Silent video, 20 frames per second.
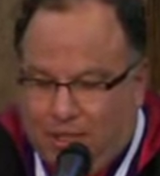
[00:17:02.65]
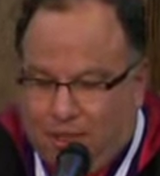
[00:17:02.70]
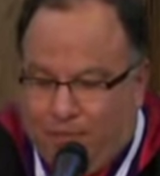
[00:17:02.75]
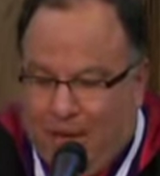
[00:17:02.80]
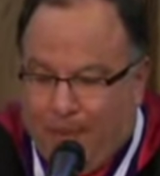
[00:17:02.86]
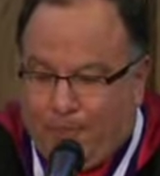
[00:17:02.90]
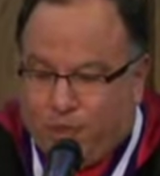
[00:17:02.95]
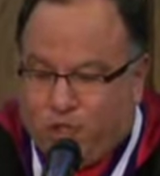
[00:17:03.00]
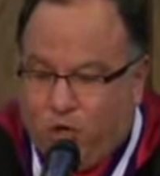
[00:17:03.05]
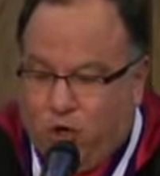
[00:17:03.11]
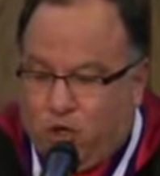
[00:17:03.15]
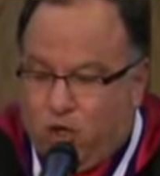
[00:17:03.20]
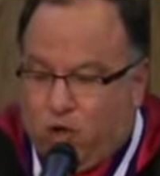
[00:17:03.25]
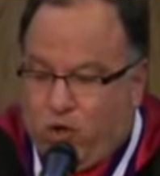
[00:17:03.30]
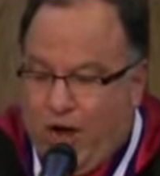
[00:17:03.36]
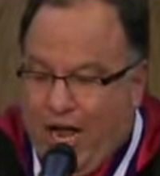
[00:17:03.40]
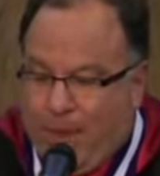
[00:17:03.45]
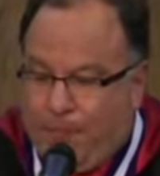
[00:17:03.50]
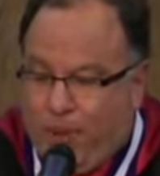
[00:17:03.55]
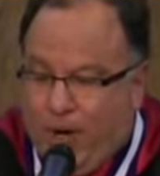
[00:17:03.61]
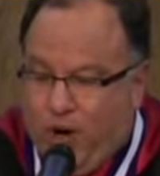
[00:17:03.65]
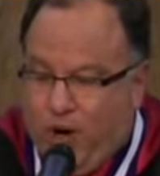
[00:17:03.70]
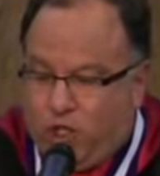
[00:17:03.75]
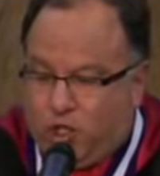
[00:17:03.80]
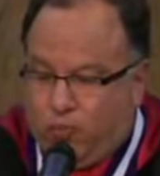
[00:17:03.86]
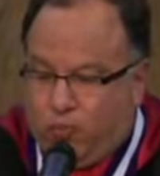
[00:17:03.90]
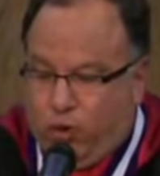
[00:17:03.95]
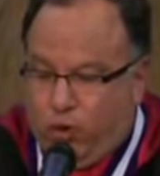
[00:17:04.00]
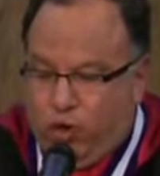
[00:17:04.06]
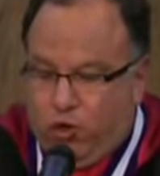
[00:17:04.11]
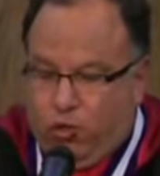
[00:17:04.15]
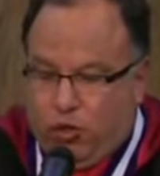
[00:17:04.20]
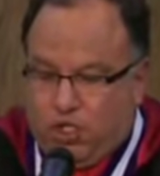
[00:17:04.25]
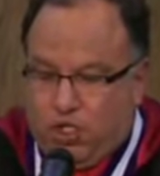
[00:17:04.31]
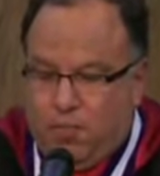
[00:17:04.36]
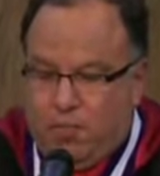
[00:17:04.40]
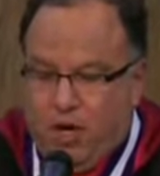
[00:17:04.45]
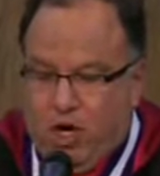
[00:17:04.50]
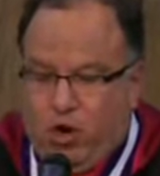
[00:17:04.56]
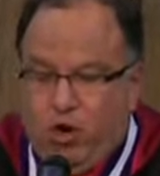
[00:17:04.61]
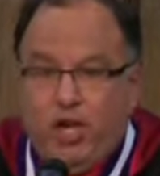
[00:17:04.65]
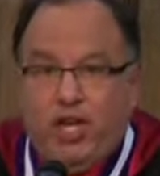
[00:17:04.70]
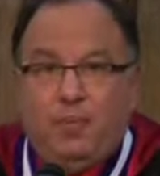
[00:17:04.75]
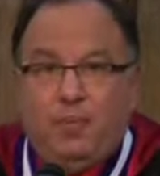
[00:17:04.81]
My paternal grandparents' brood was the mirror